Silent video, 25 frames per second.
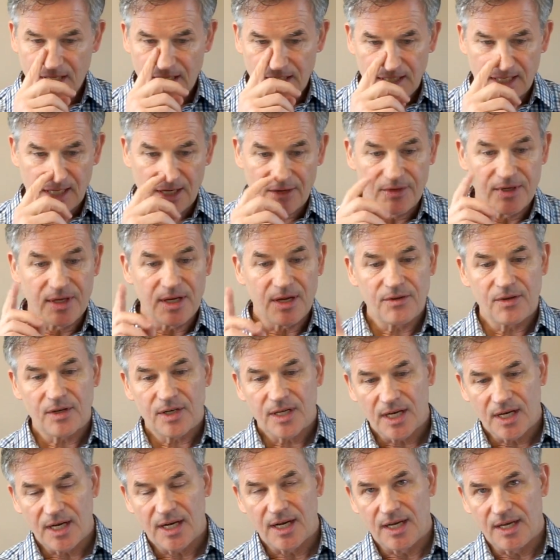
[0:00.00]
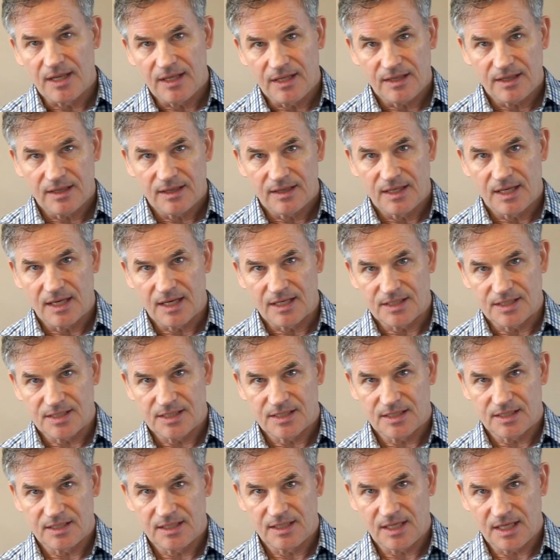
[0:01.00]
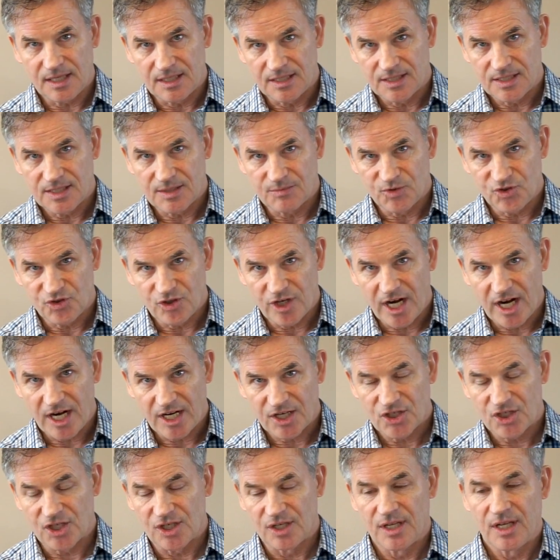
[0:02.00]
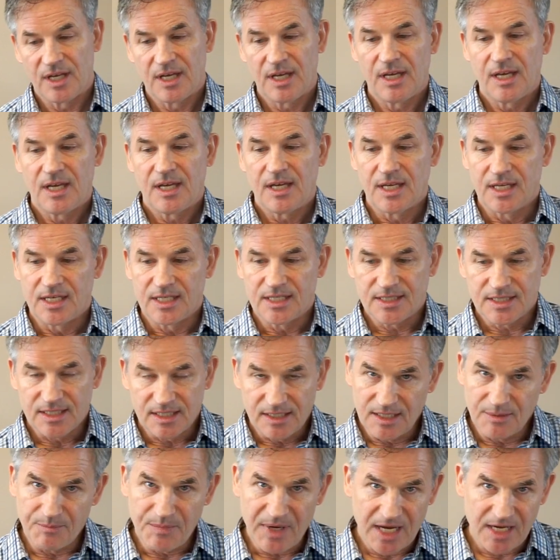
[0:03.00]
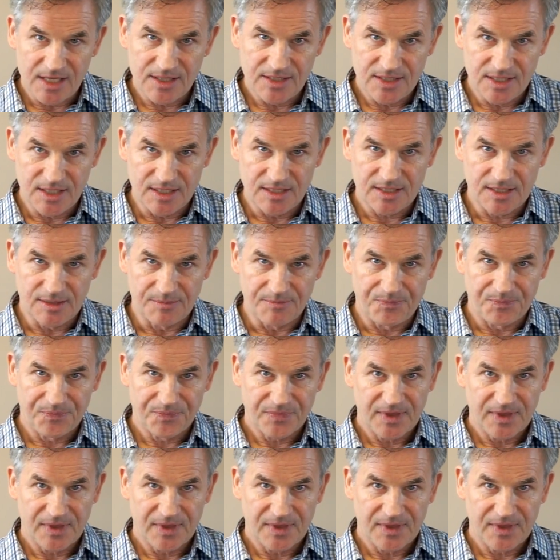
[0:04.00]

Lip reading: Now, the other kind that's getting some traction is the demand system.